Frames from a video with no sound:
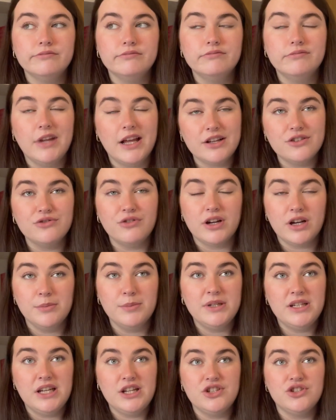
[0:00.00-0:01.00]
next
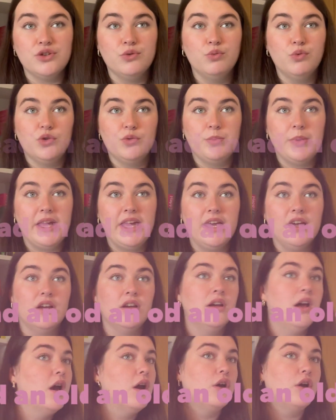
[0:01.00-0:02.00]
recommendation would be
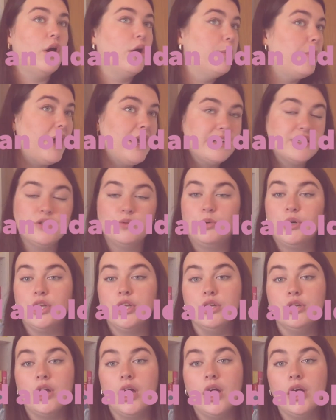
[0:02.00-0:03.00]
go back to what
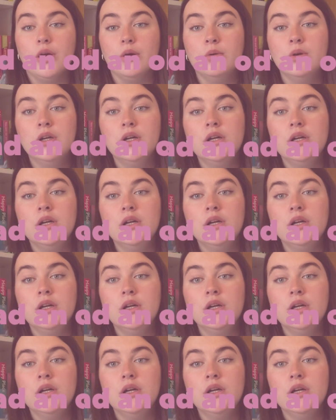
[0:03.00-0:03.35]
you know.